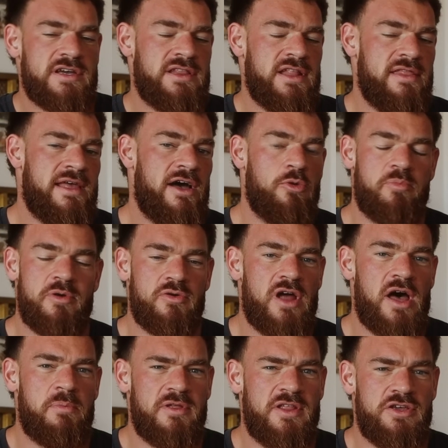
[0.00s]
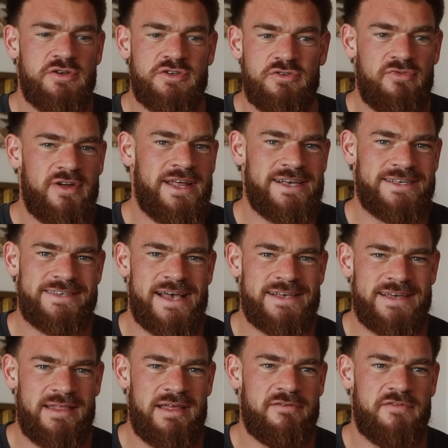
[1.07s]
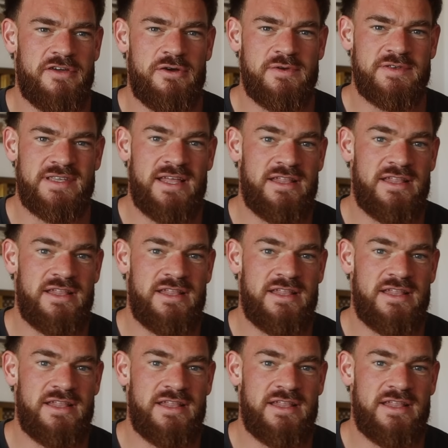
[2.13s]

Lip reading: and then that will build up, and then you should really assess how that feels.